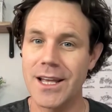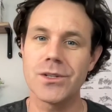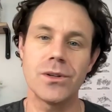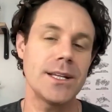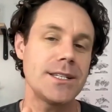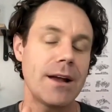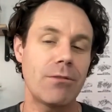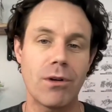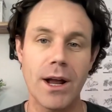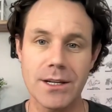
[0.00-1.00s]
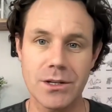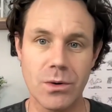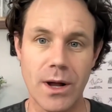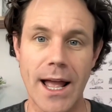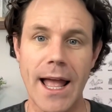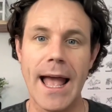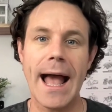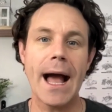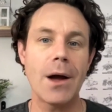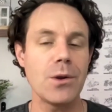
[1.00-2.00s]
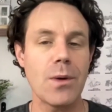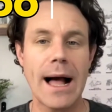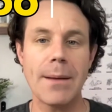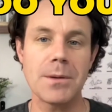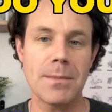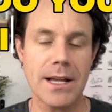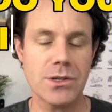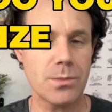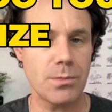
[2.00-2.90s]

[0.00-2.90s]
So let's get right to it. How do you optimize your